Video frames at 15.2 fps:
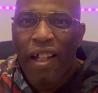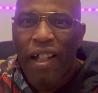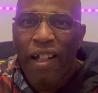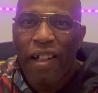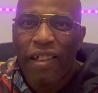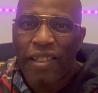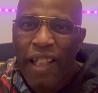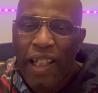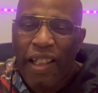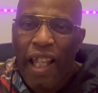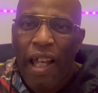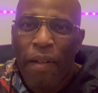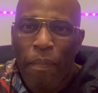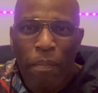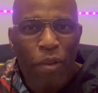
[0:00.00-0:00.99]
uh, take
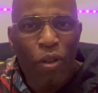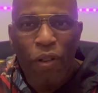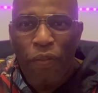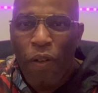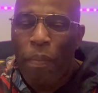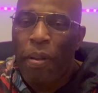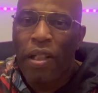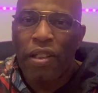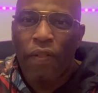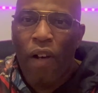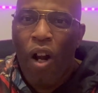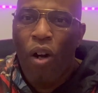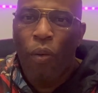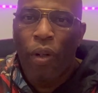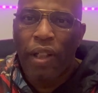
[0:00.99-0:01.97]
that beautiful piece of
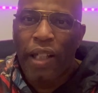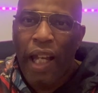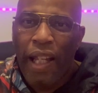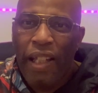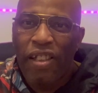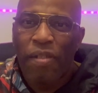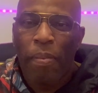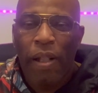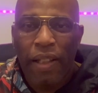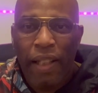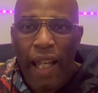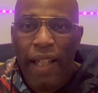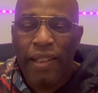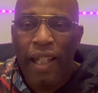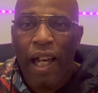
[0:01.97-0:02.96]
artwork that he spent
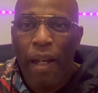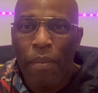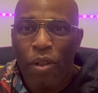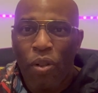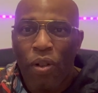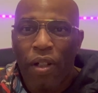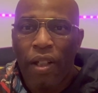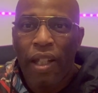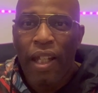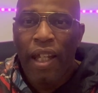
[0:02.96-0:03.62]
that time doing